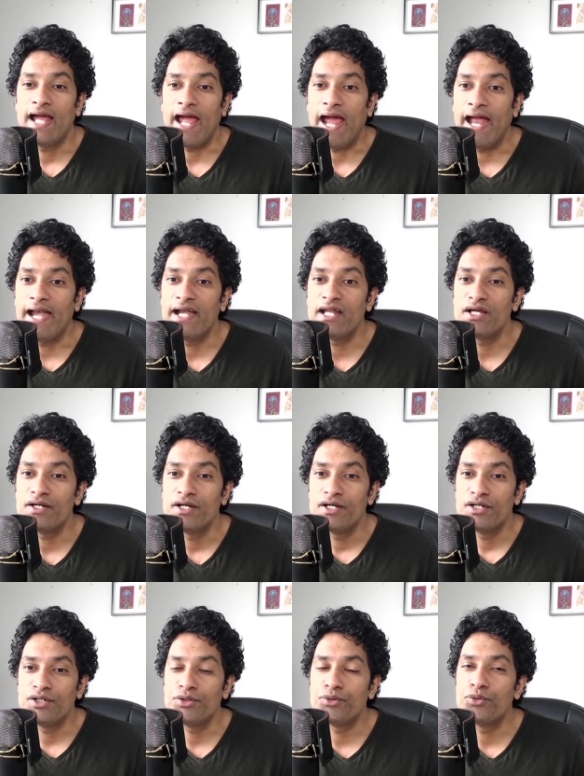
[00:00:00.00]
and
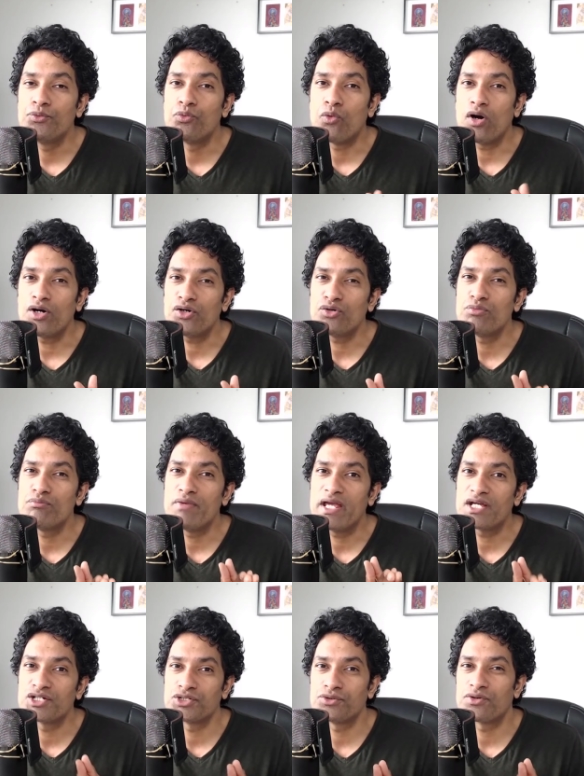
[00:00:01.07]
you want to
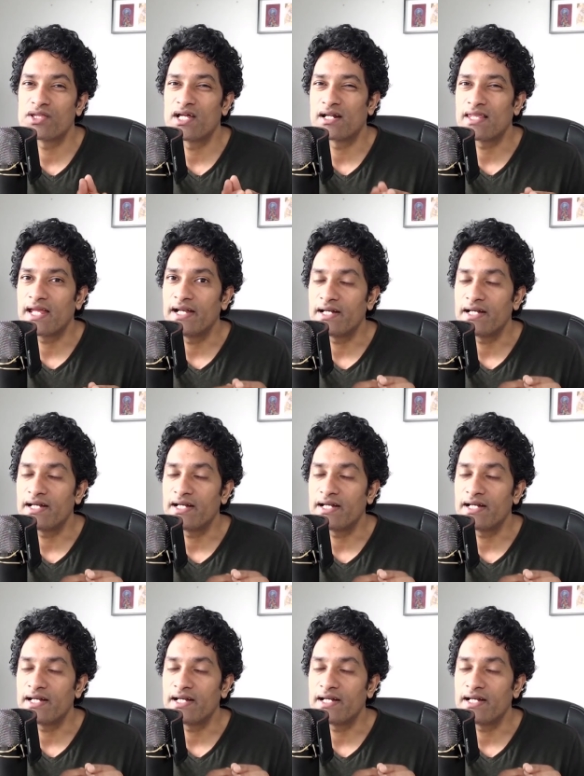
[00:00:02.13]
make sure that the